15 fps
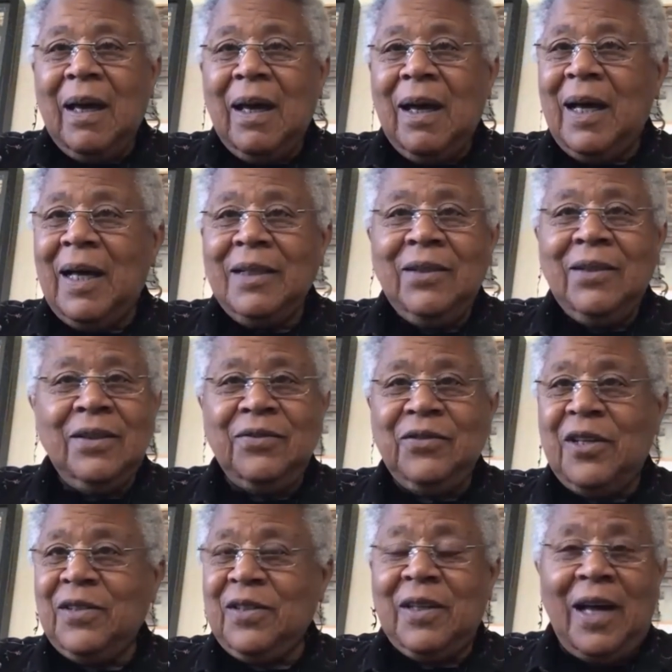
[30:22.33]
I could have
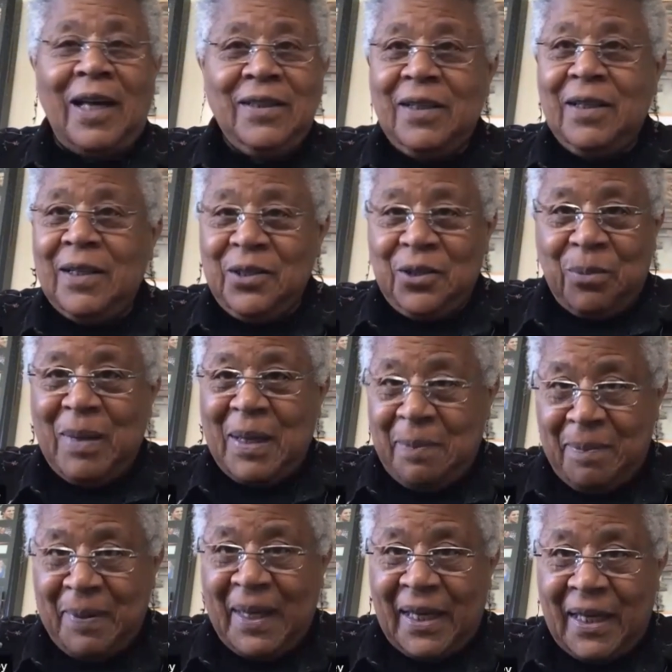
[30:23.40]
just gone under my
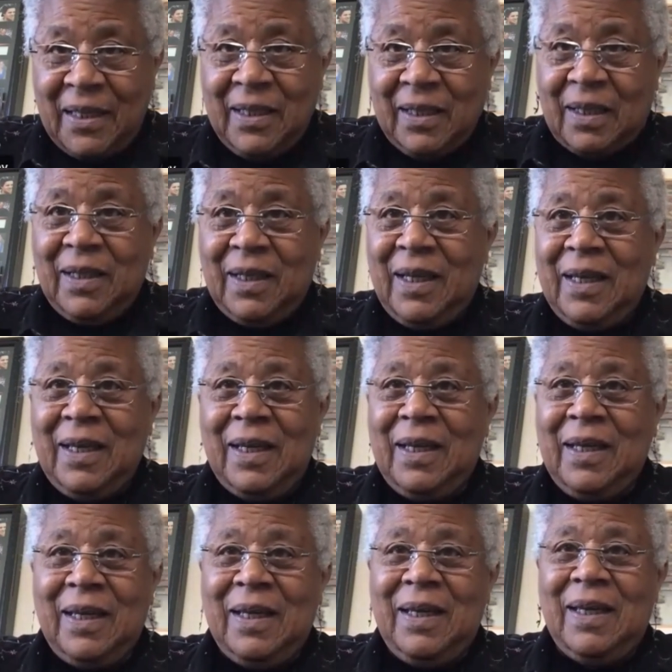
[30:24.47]
bed
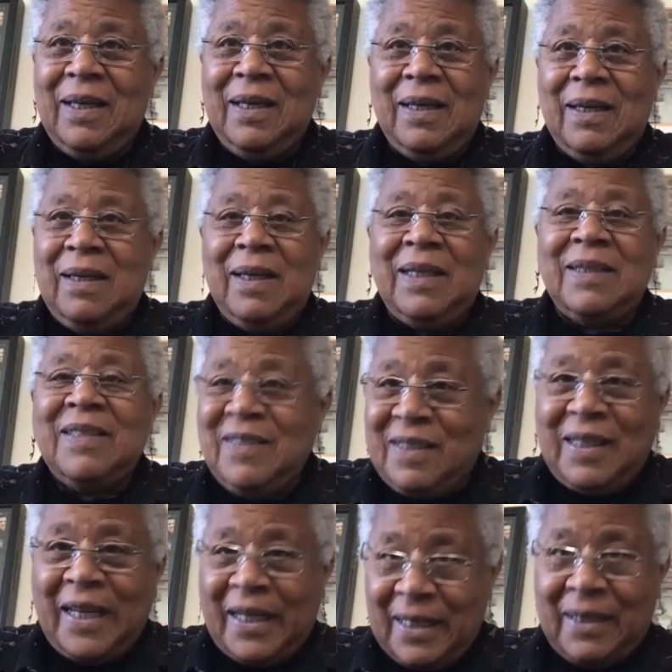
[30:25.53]
and
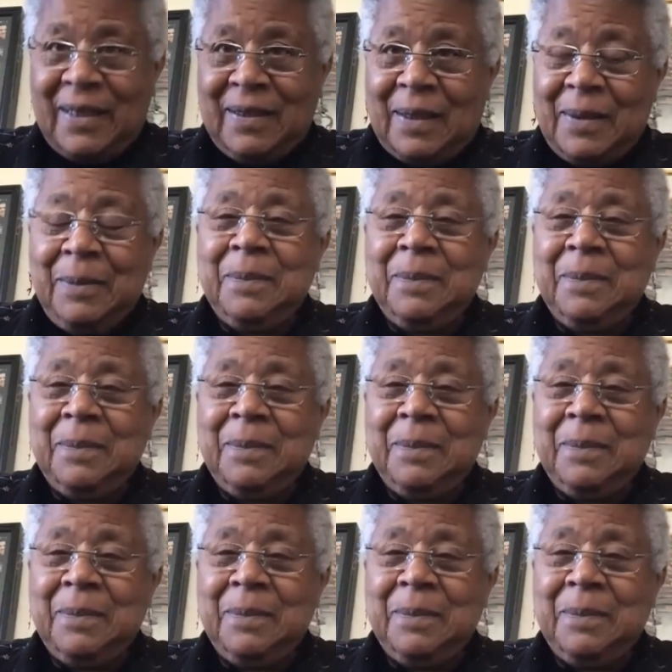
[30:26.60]
stayed.